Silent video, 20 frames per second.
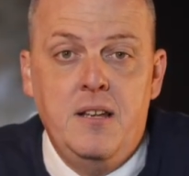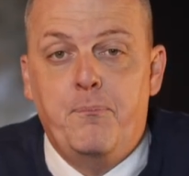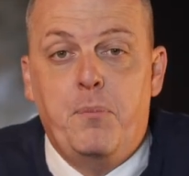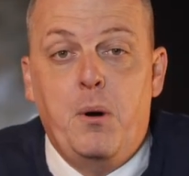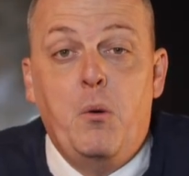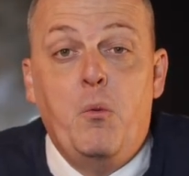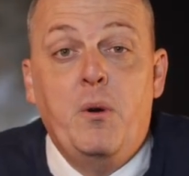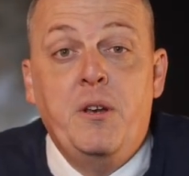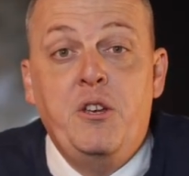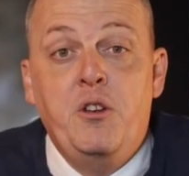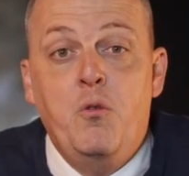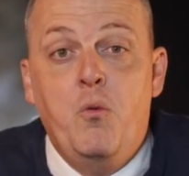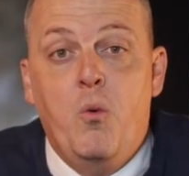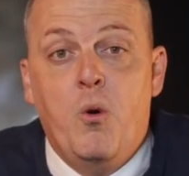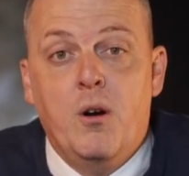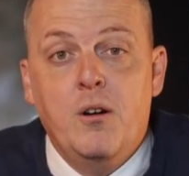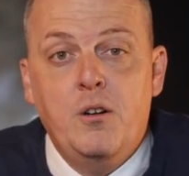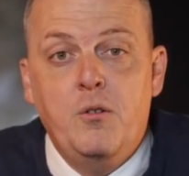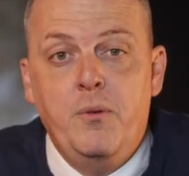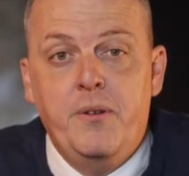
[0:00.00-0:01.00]
But when you
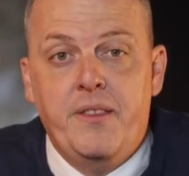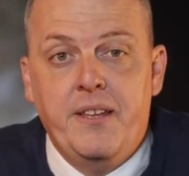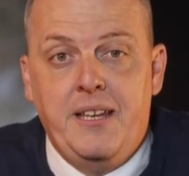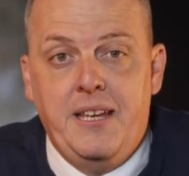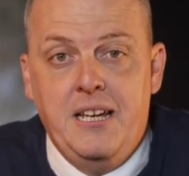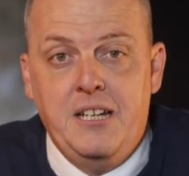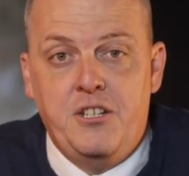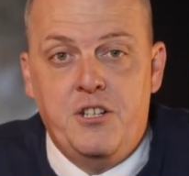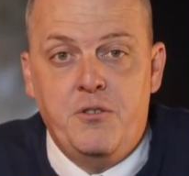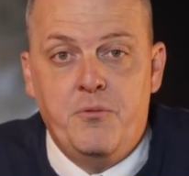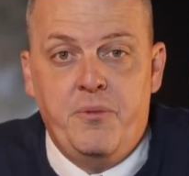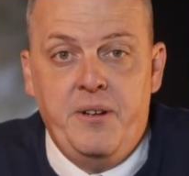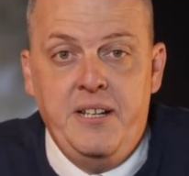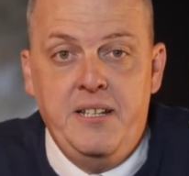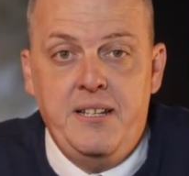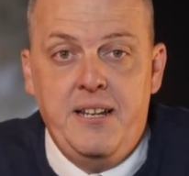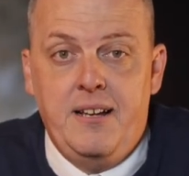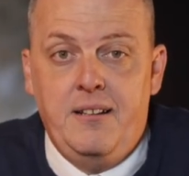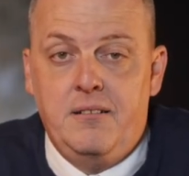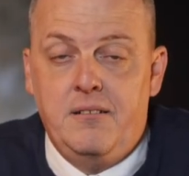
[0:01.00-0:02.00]
work with a kitchen
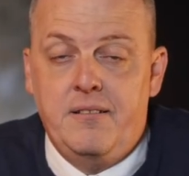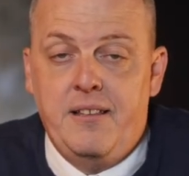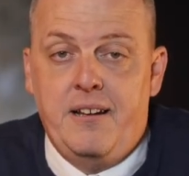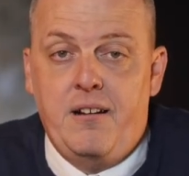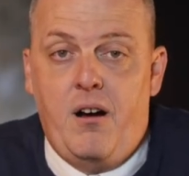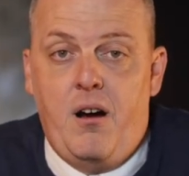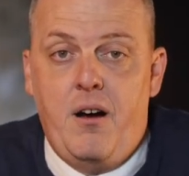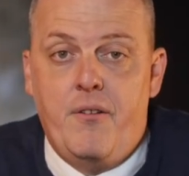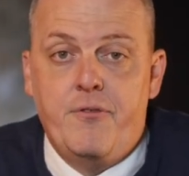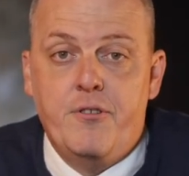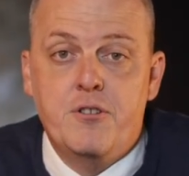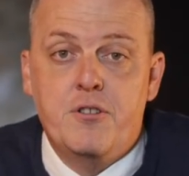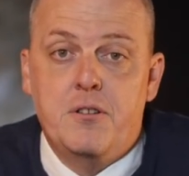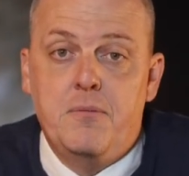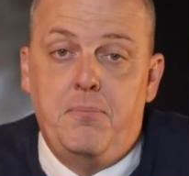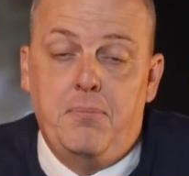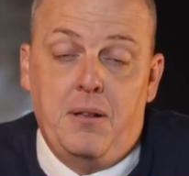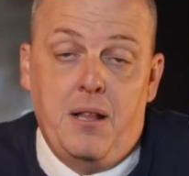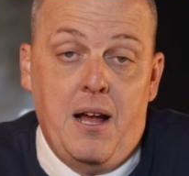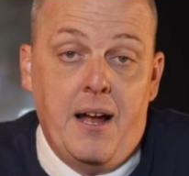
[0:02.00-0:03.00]
retailer that offers
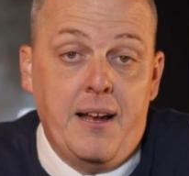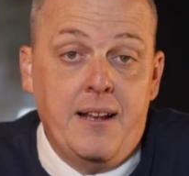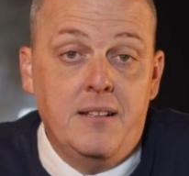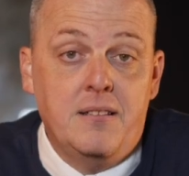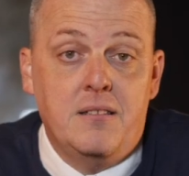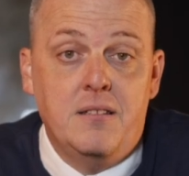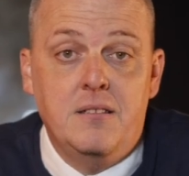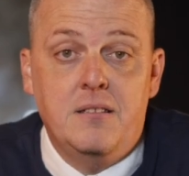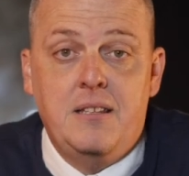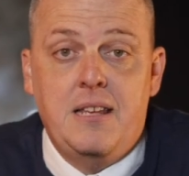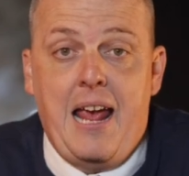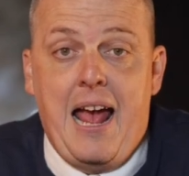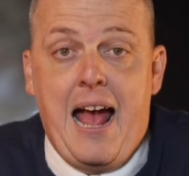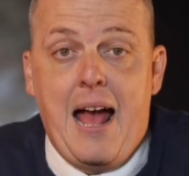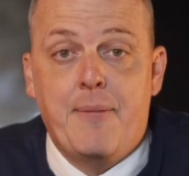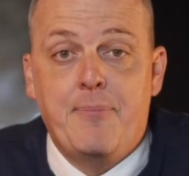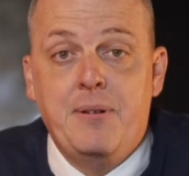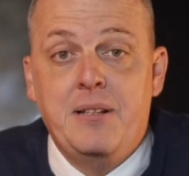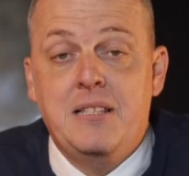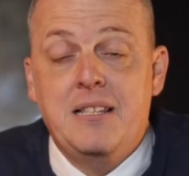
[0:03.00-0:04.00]
appliances,
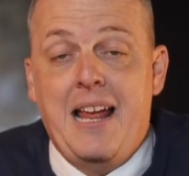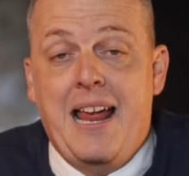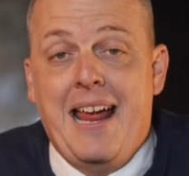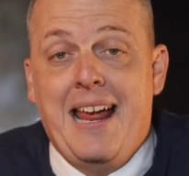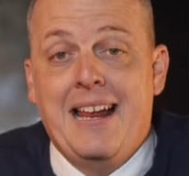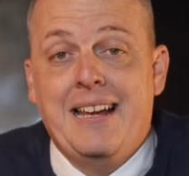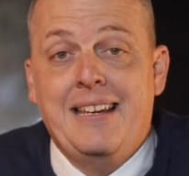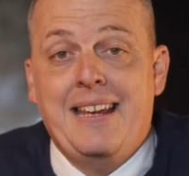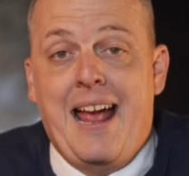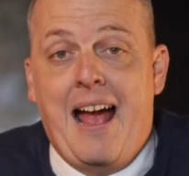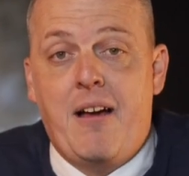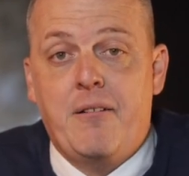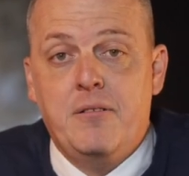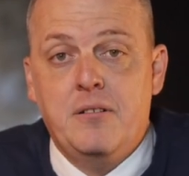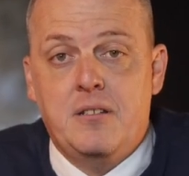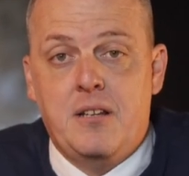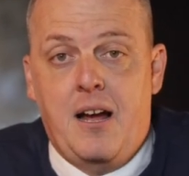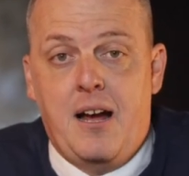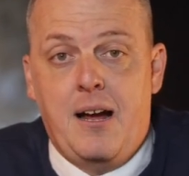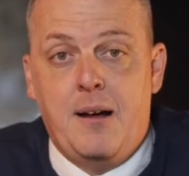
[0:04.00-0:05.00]
cabinets, and
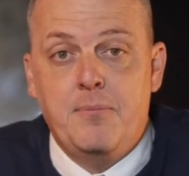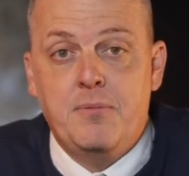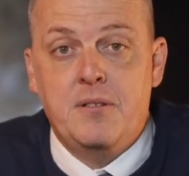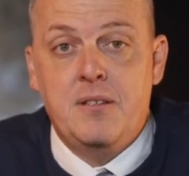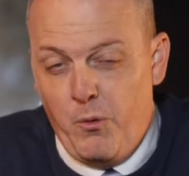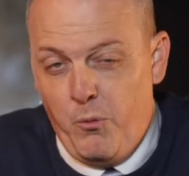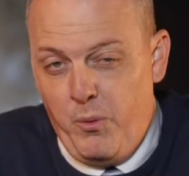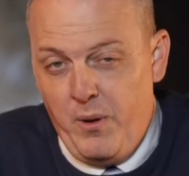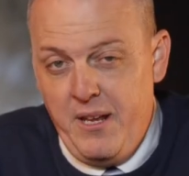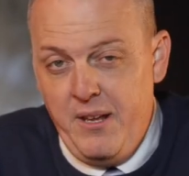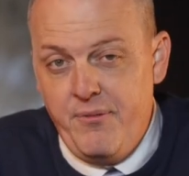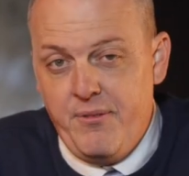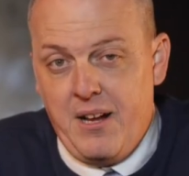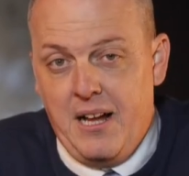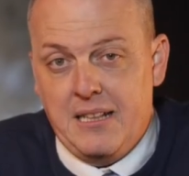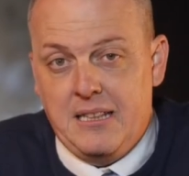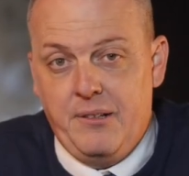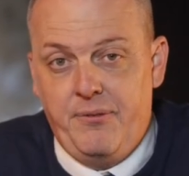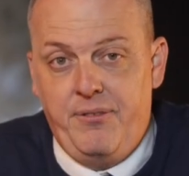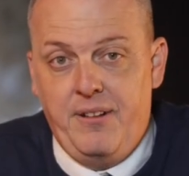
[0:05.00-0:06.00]
countertops, we've
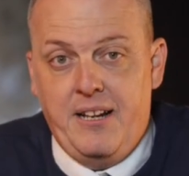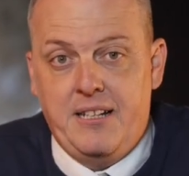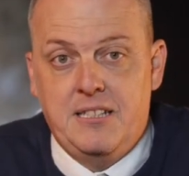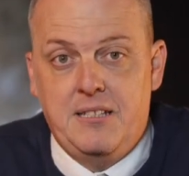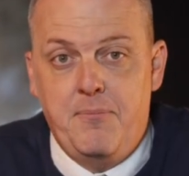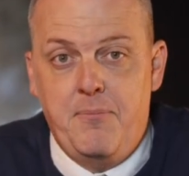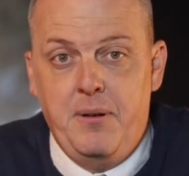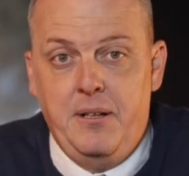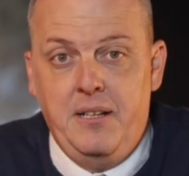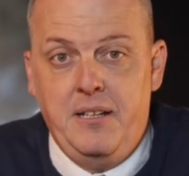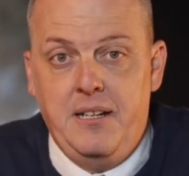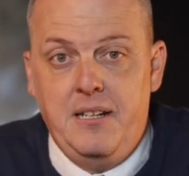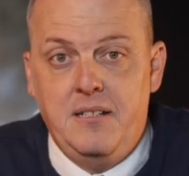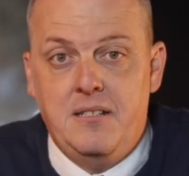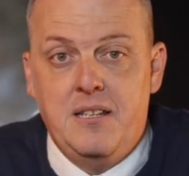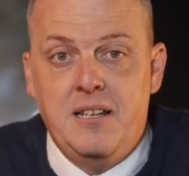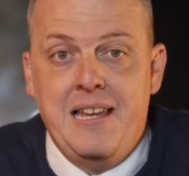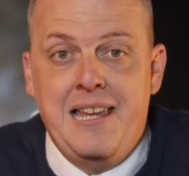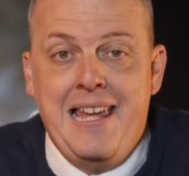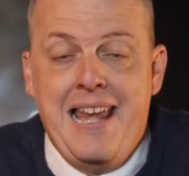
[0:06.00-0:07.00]
got the flexibility
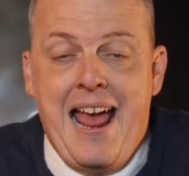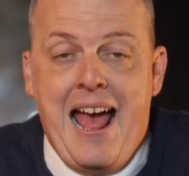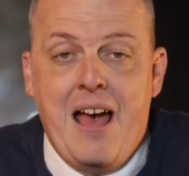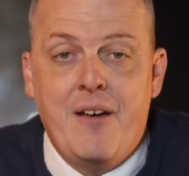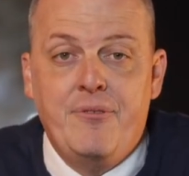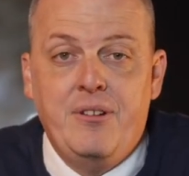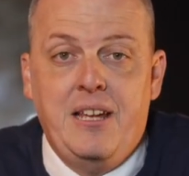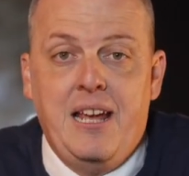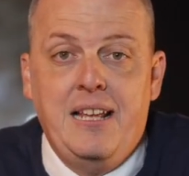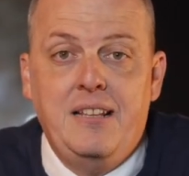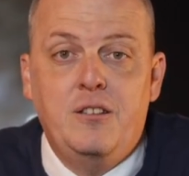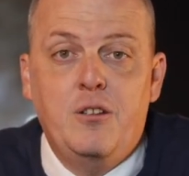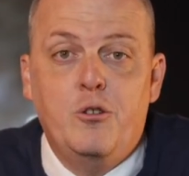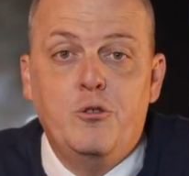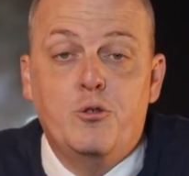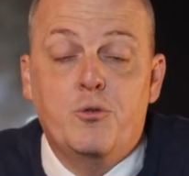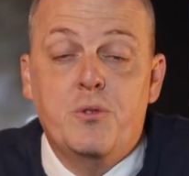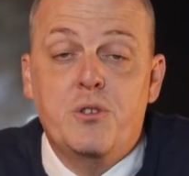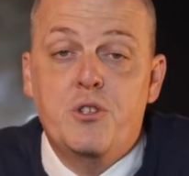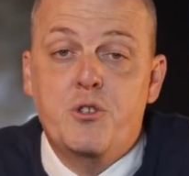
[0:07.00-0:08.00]
to navigate
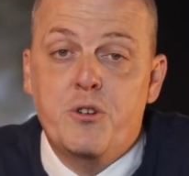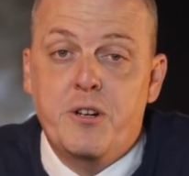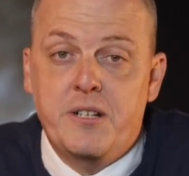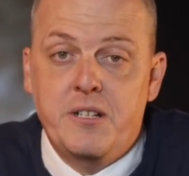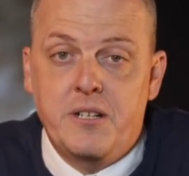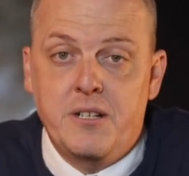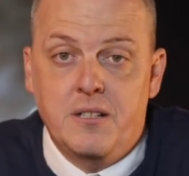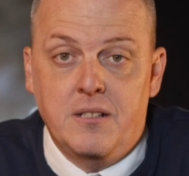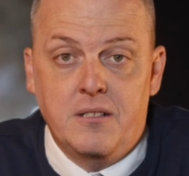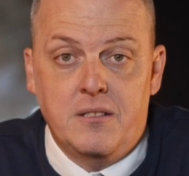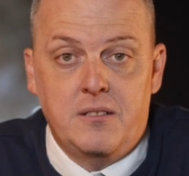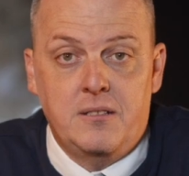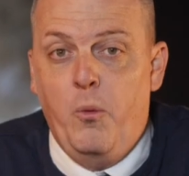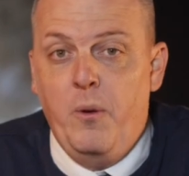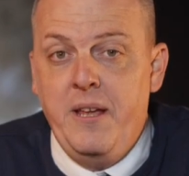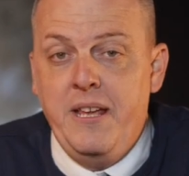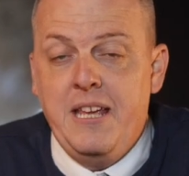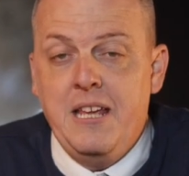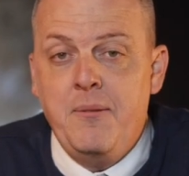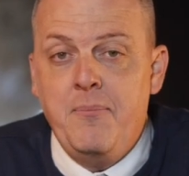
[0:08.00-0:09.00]
those restrictions.
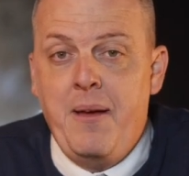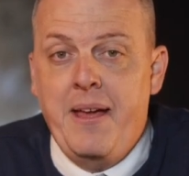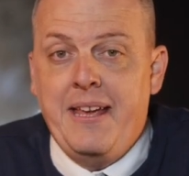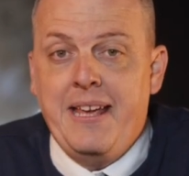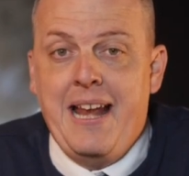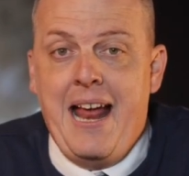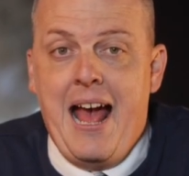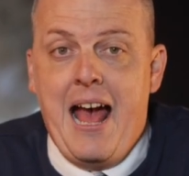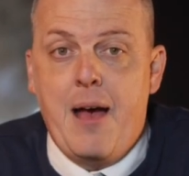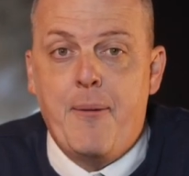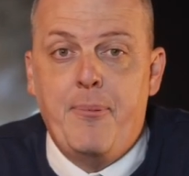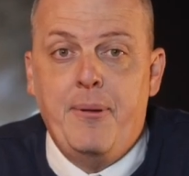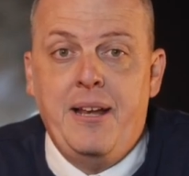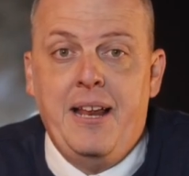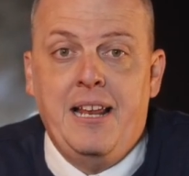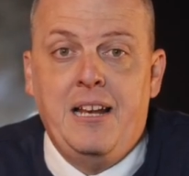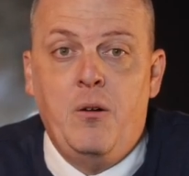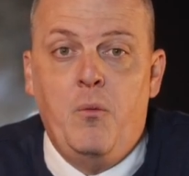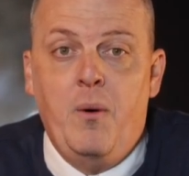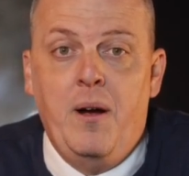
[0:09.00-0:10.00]
We can make it happen
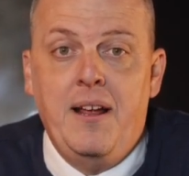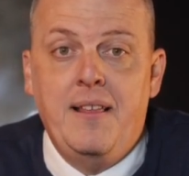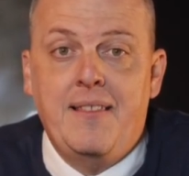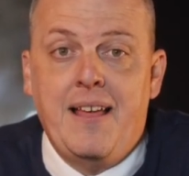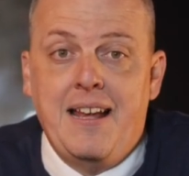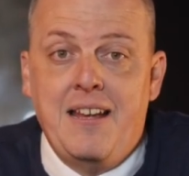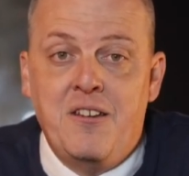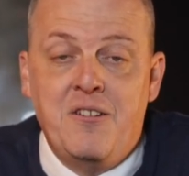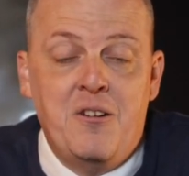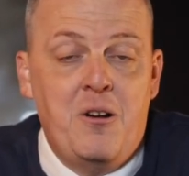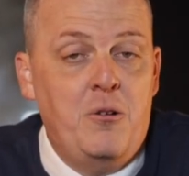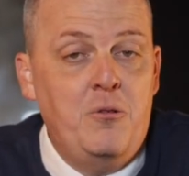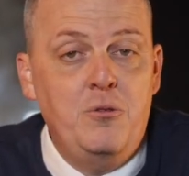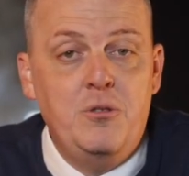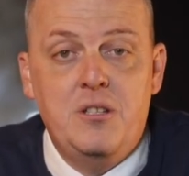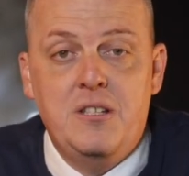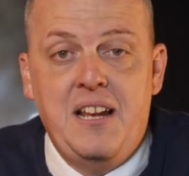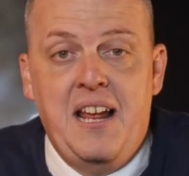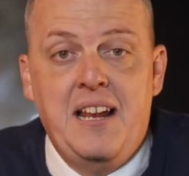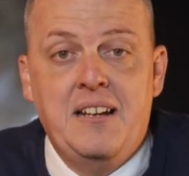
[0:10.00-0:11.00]
in a way that no
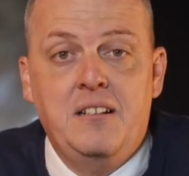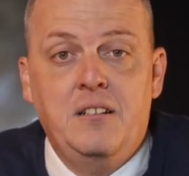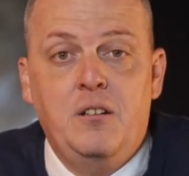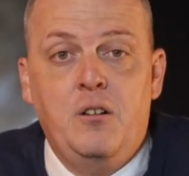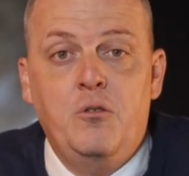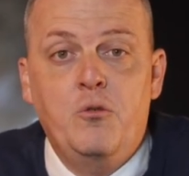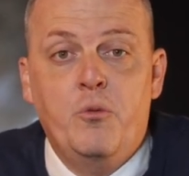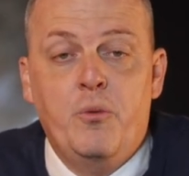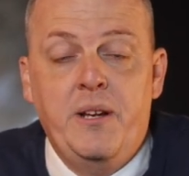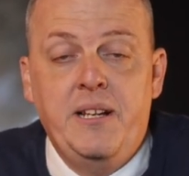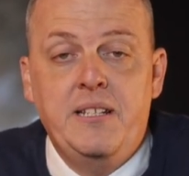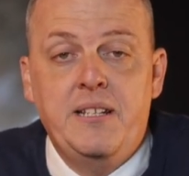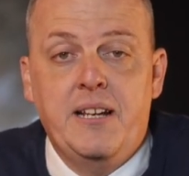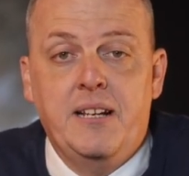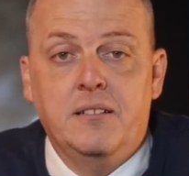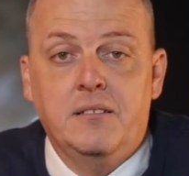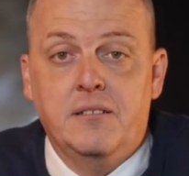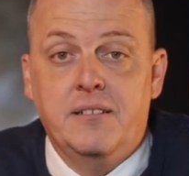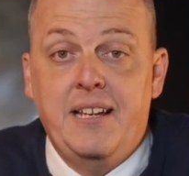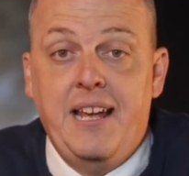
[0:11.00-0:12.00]
standalone
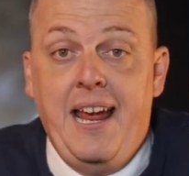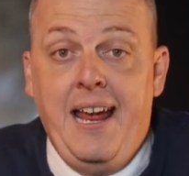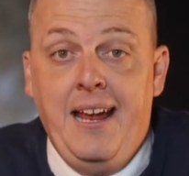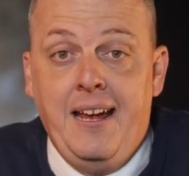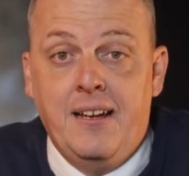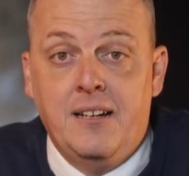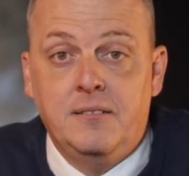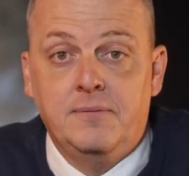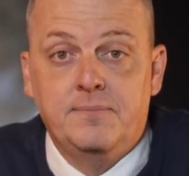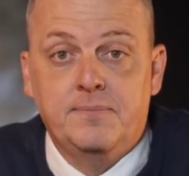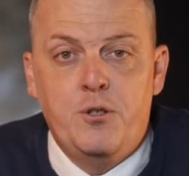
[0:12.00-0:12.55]
retailer can.